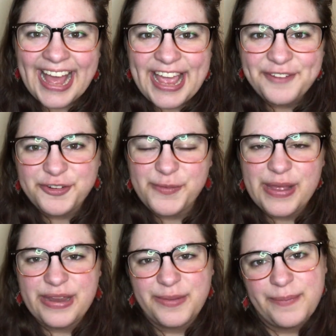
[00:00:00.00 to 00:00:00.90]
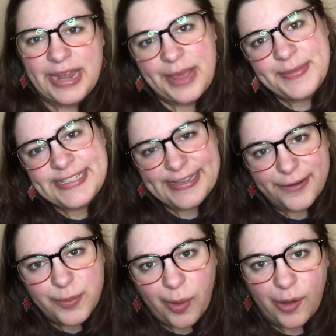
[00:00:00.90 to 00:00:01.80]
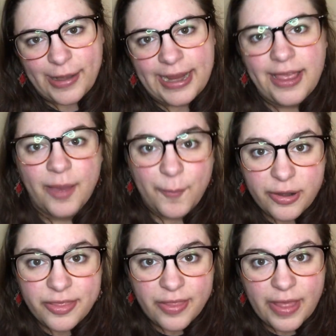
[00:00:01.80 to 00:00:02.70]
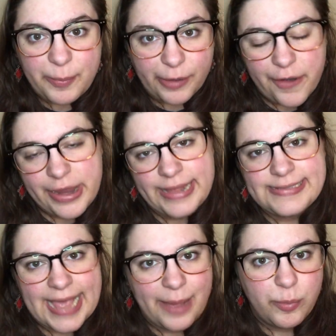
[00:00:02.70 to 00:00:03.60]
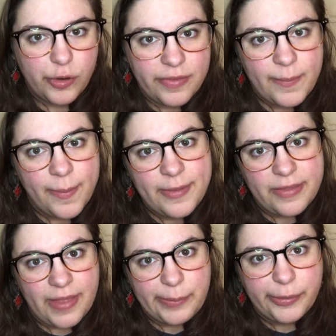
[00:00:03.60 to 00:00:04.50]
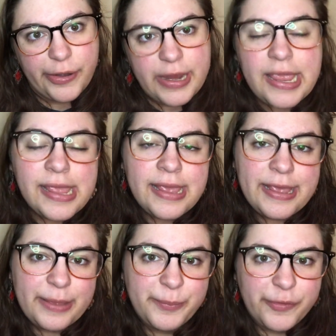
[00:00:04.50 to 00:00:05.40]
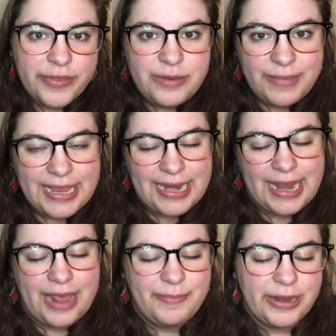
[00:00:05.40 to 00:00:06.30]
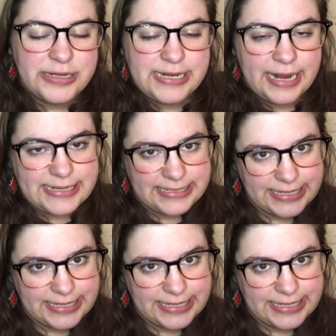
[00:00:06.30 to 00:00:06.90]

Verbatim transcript: Hi everyone, my name is Sarah Mari. I'm one of the librarians at Portland Public Library in Portland, Maine, and I'm here today to